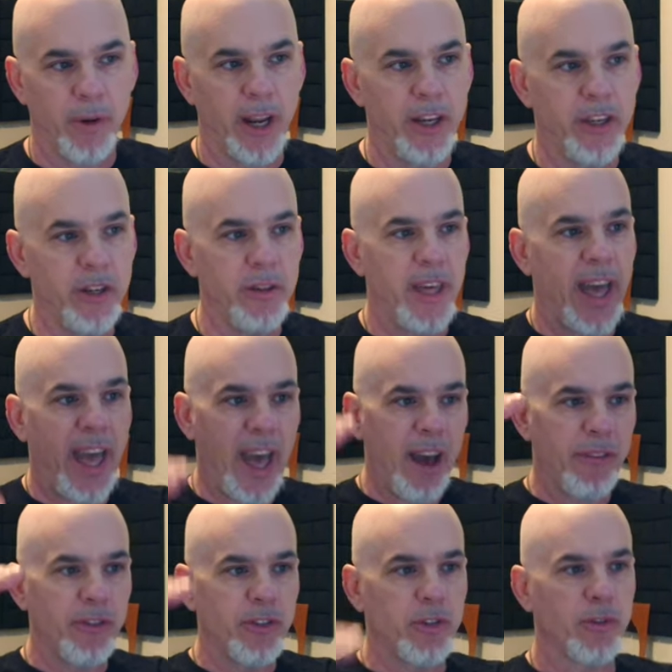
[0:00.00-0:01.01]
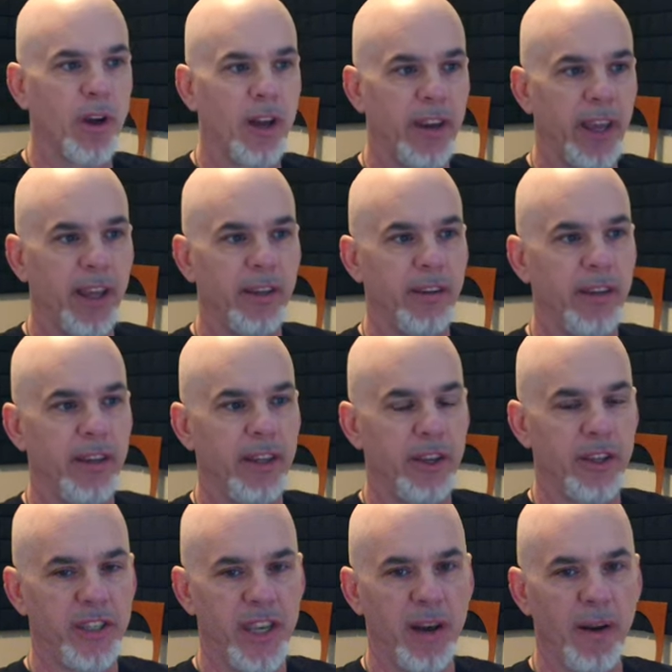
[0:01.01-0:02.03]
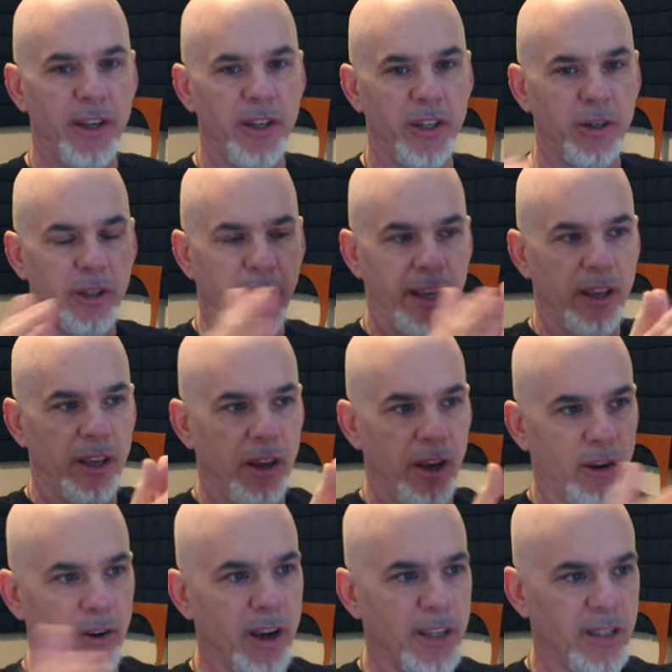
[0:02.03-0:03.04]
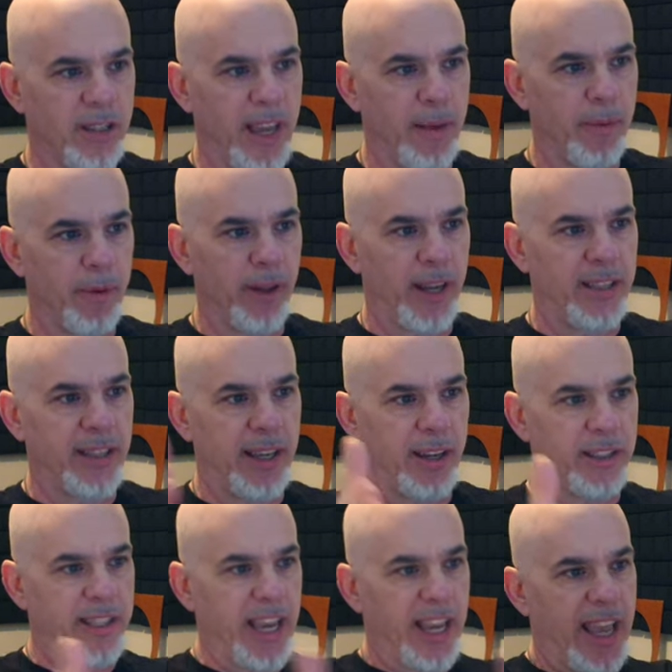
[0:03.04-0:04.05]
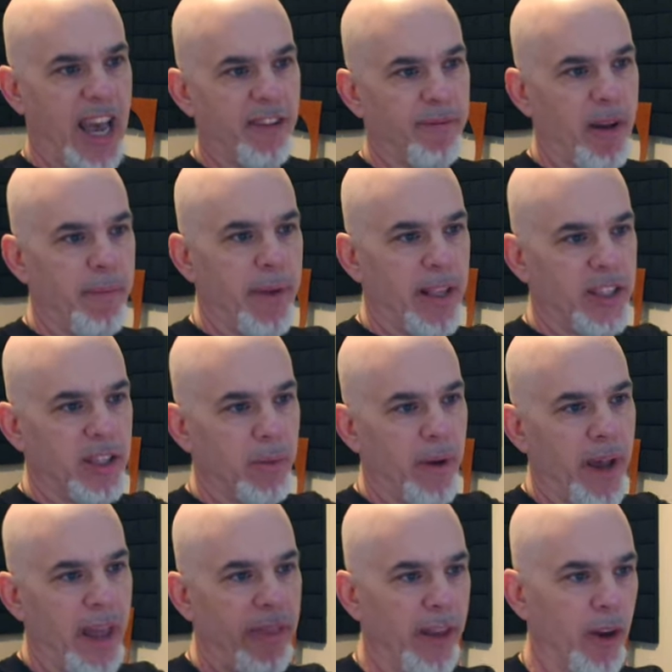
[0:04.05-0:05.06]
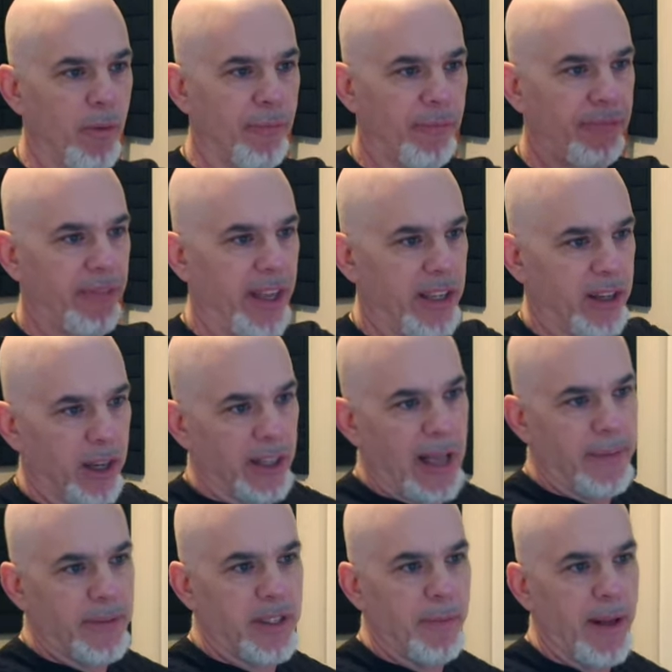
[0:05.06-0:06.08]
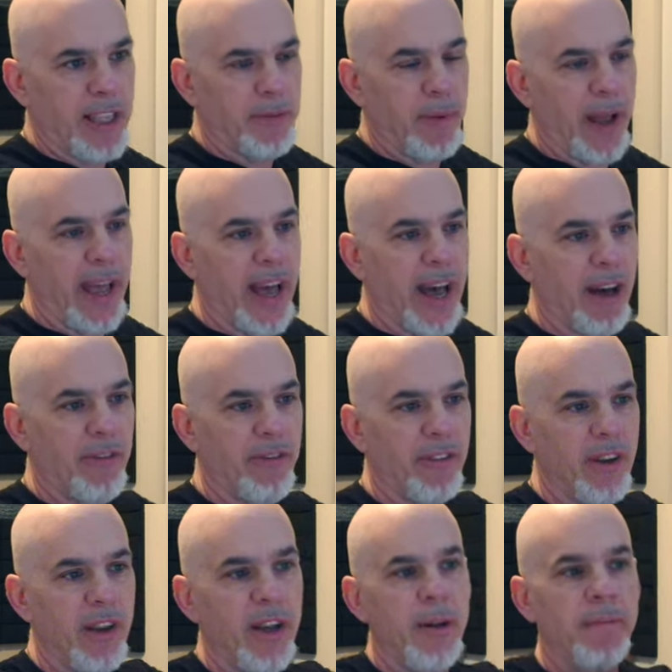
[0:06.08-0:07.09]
When I do the half drawdown, you see how I do like across the table and I say to take half my bets away and they go, they collapse the bets by half